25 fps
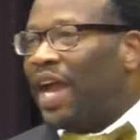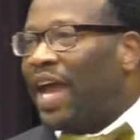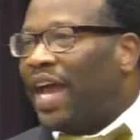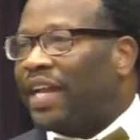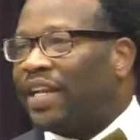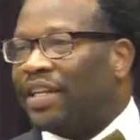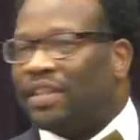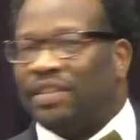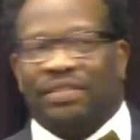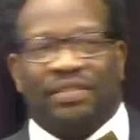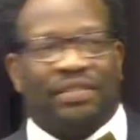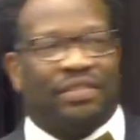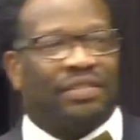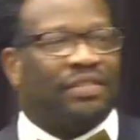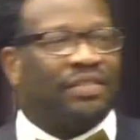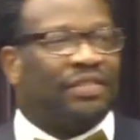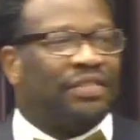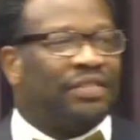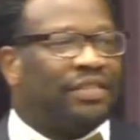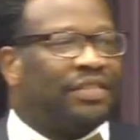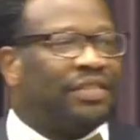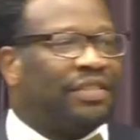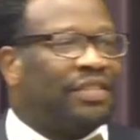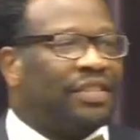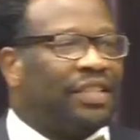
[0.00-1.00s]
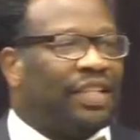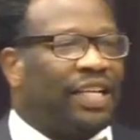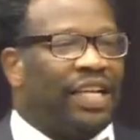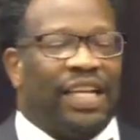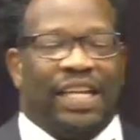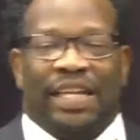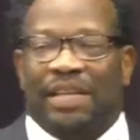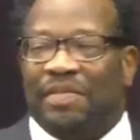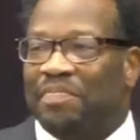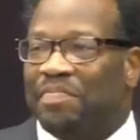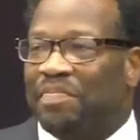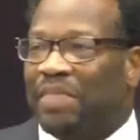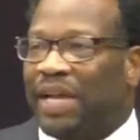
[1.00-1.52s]
got it?
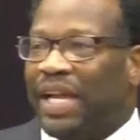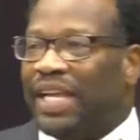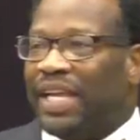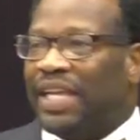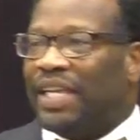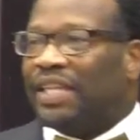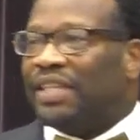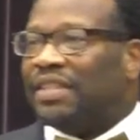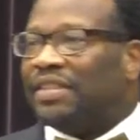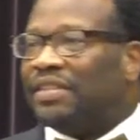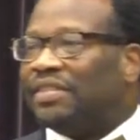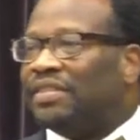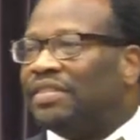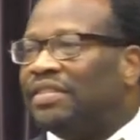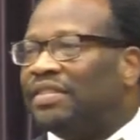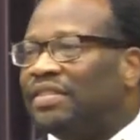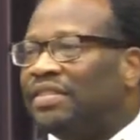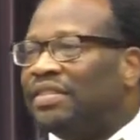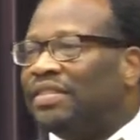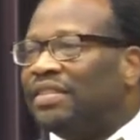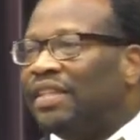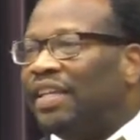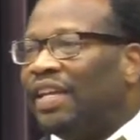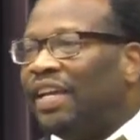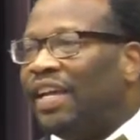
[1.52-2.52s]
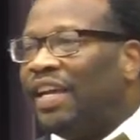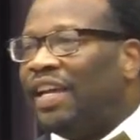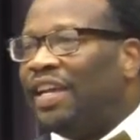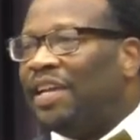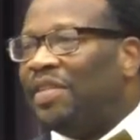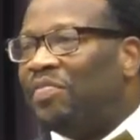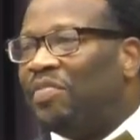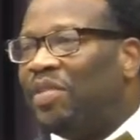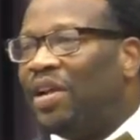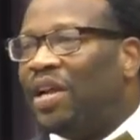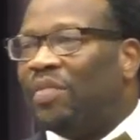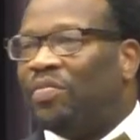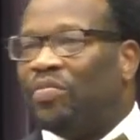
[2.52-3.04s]
Amen.
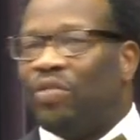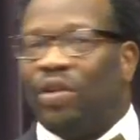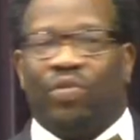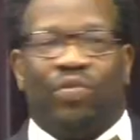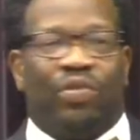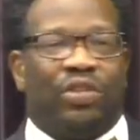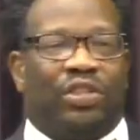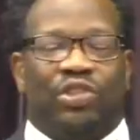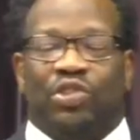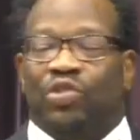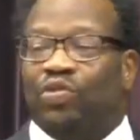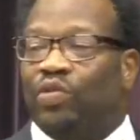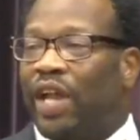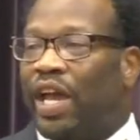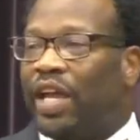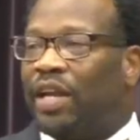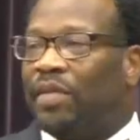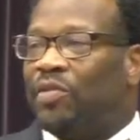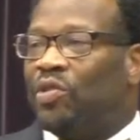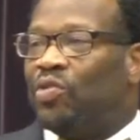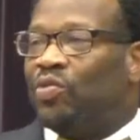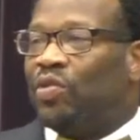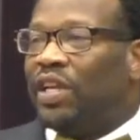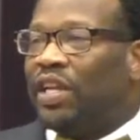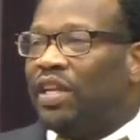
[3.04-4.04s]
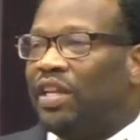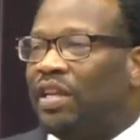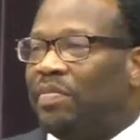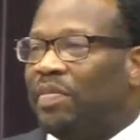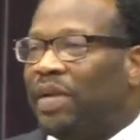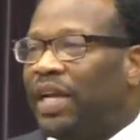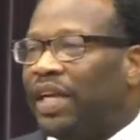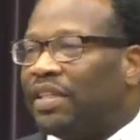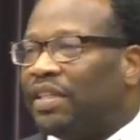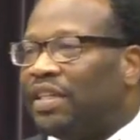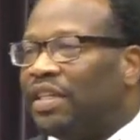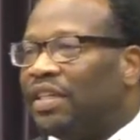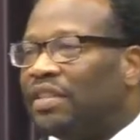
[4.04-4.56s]
Amen. Brother you got it. You getting it
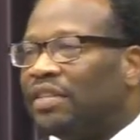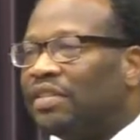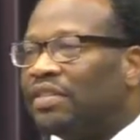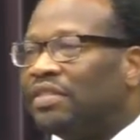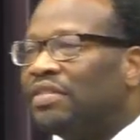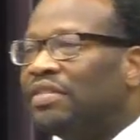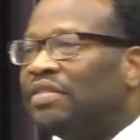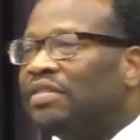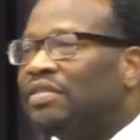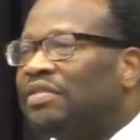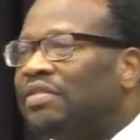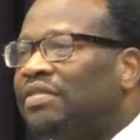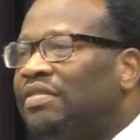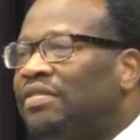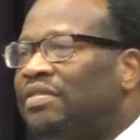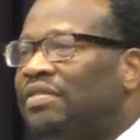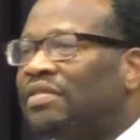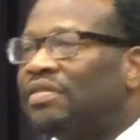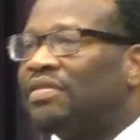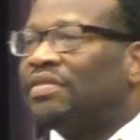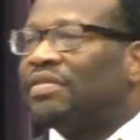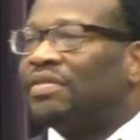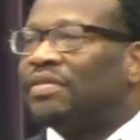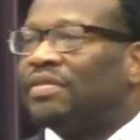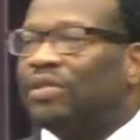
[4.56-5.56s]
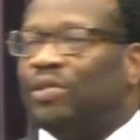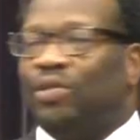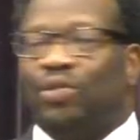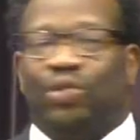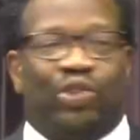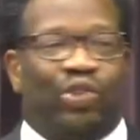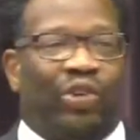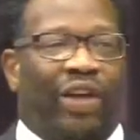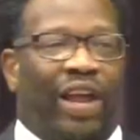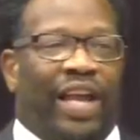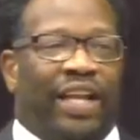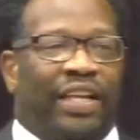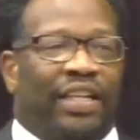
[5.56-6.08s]
back there? You
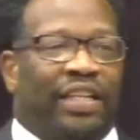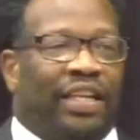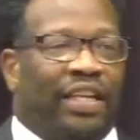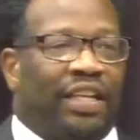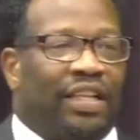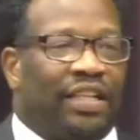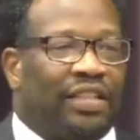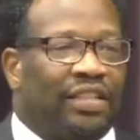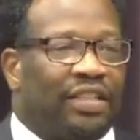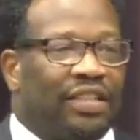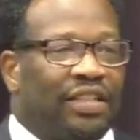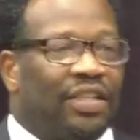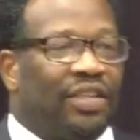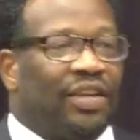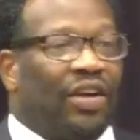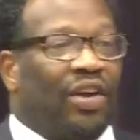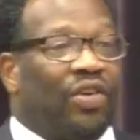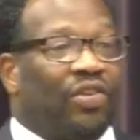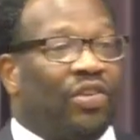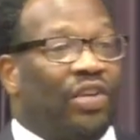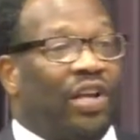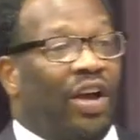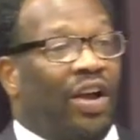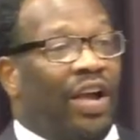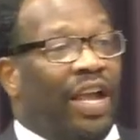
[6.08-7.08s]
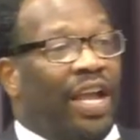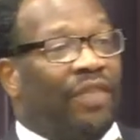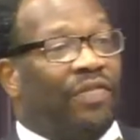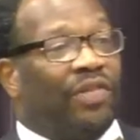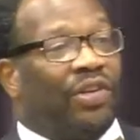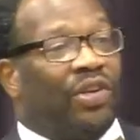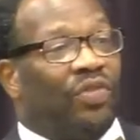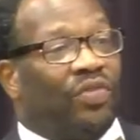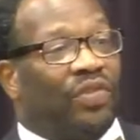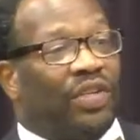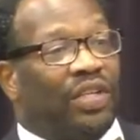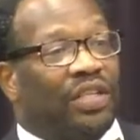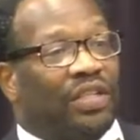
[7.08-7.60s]
trying to get it? Y'all have
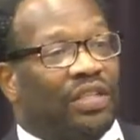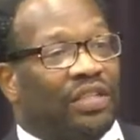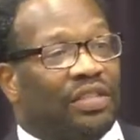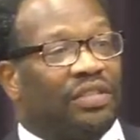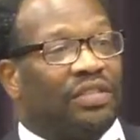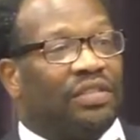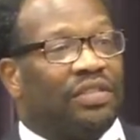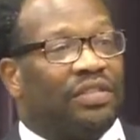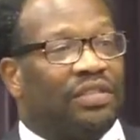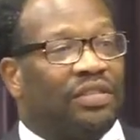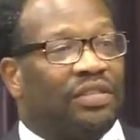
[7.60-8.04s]
it over here